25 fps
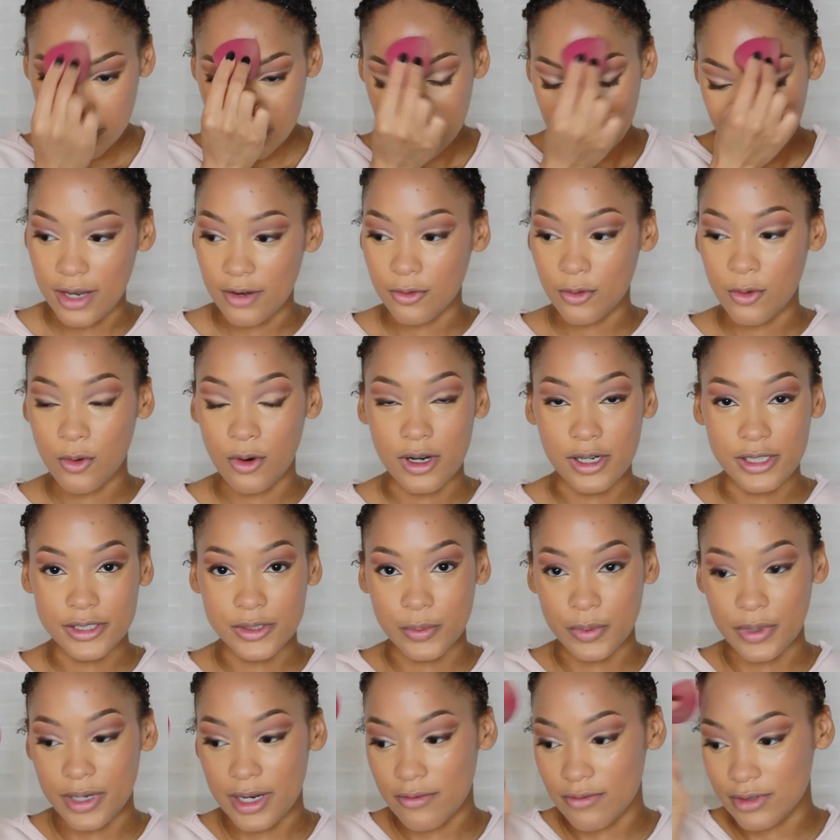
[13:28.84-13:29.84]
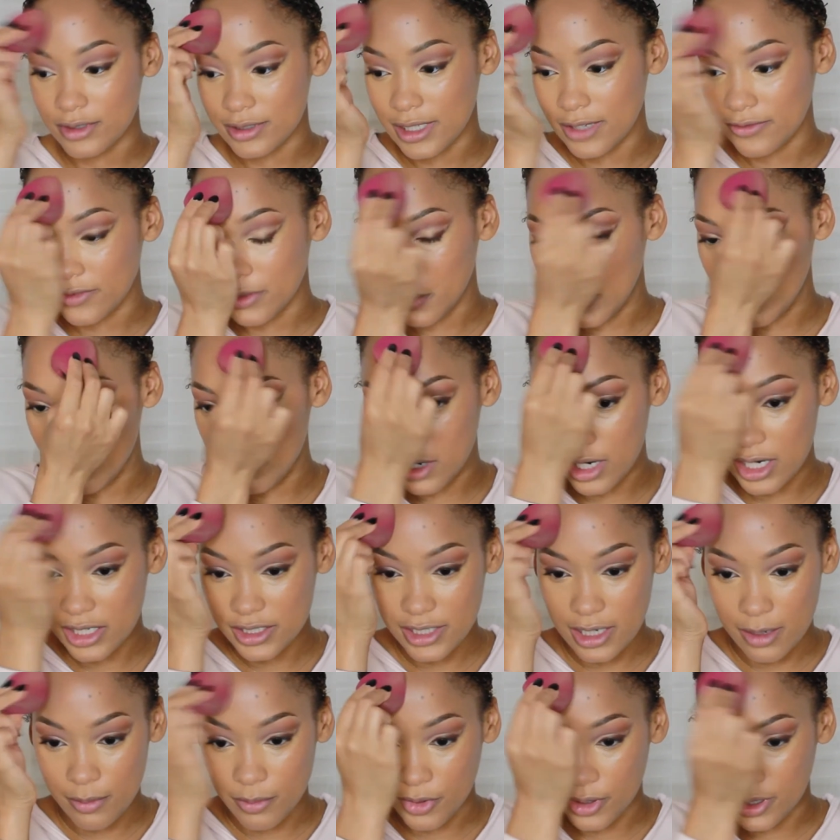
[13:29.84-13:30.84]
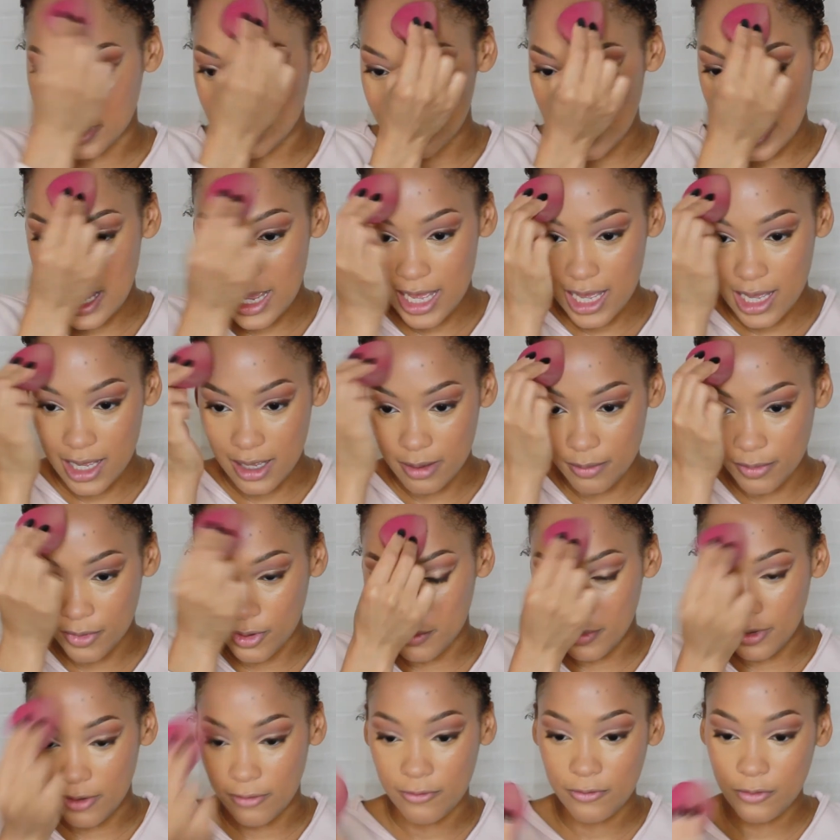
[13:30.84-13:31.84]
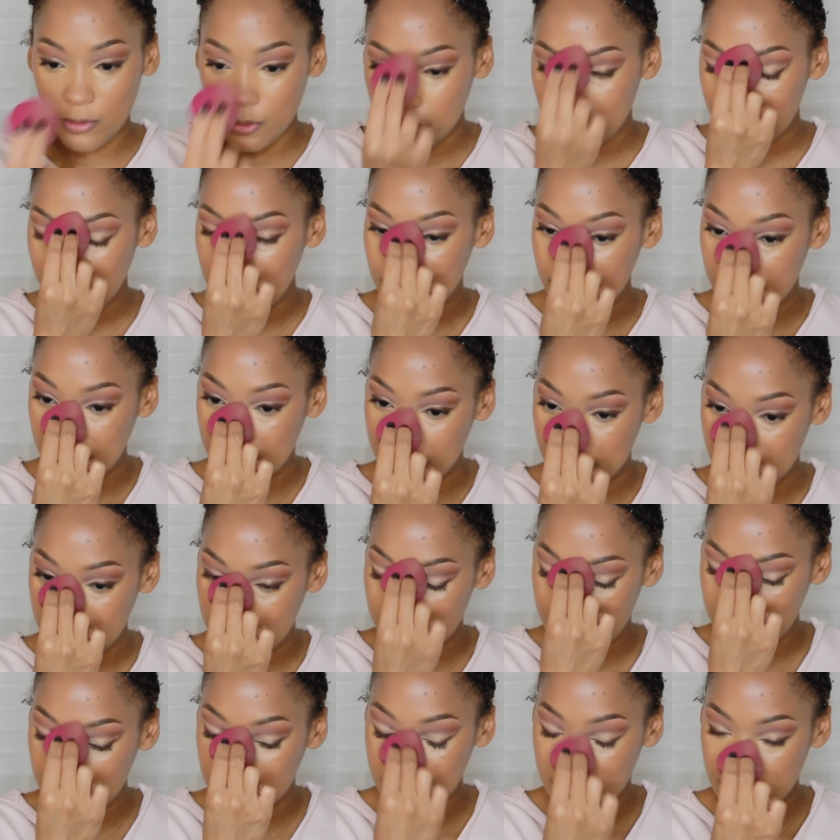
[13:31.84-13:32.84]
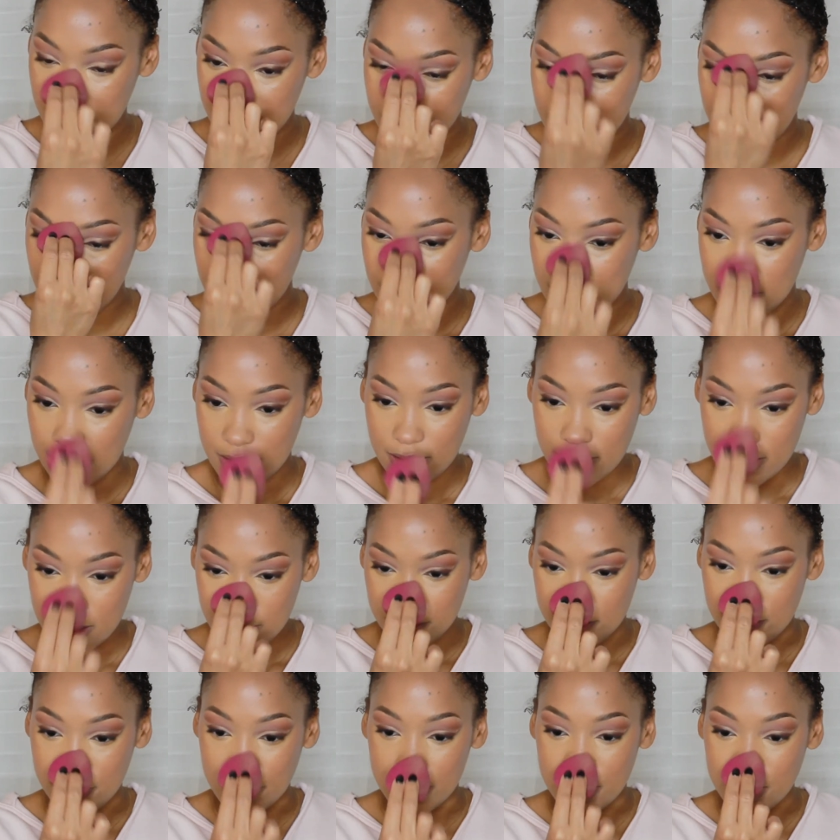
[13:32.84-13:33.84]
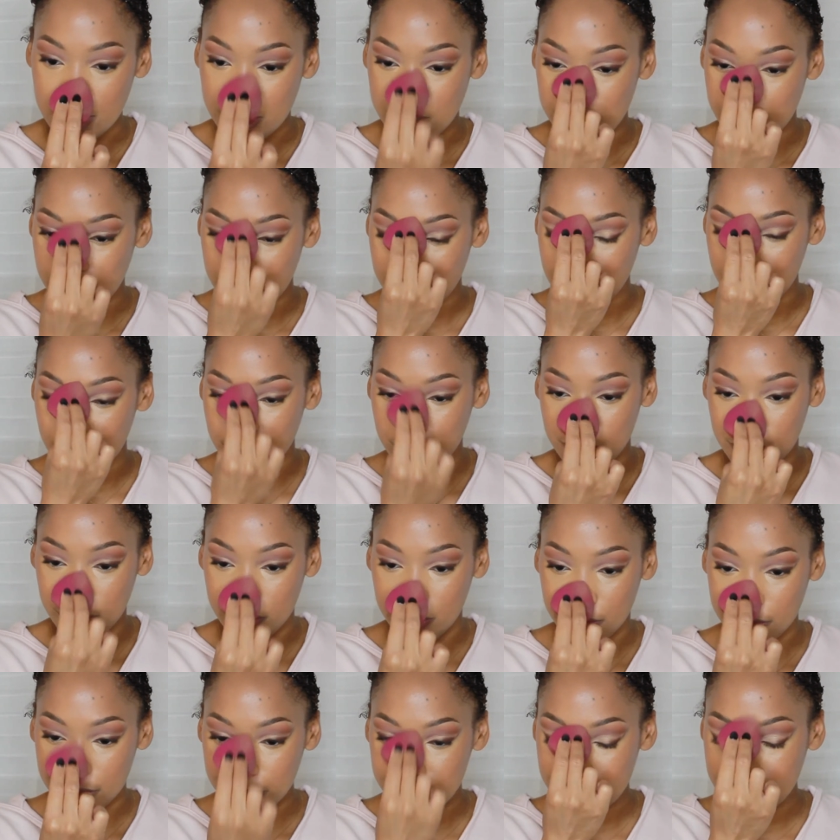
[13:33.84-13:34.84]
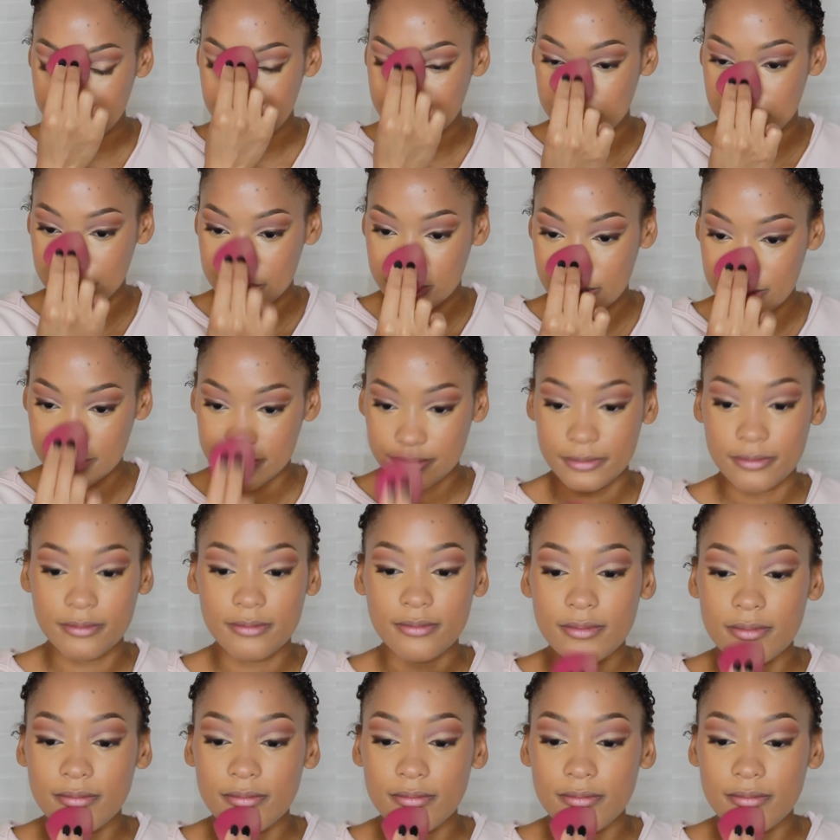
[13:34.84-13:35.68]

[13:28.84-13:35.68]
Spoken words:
And of course, whatever's left on my brush, I'm gonna dab on my forehead, my nose,